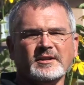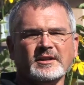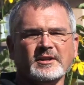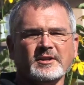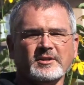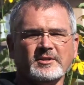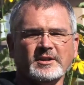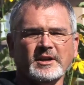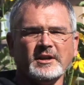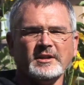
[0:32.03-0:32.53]
that
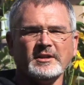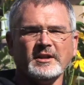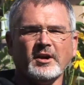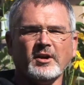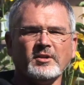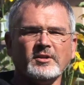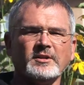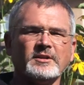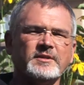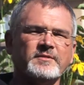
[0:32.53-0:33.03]
are done,
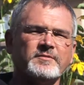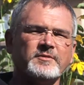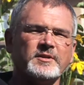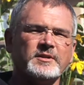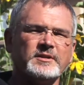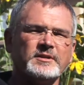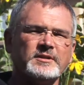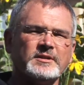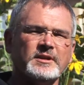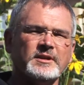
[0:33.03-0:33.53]
all the
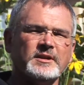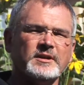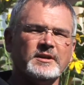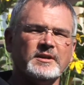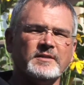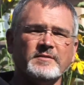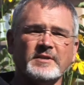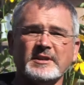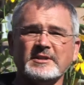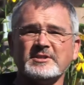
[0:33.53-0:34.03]
different
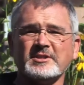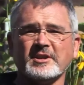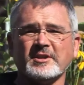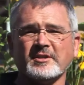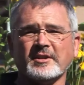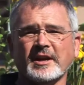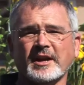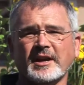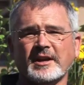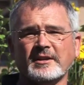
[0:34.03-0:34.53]
events that
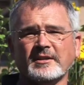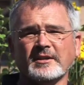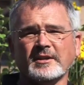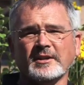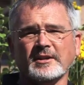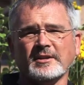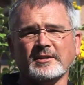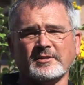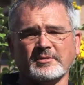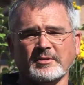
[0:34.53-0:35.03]
are had
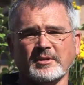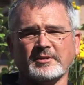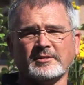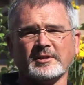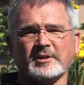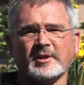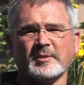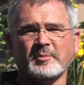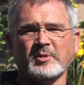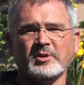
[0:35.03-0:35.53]
throughout
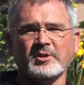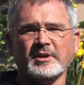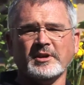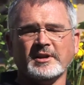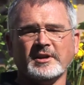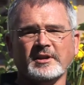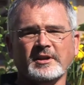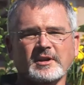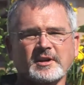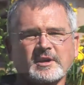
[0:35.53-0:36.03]
the community.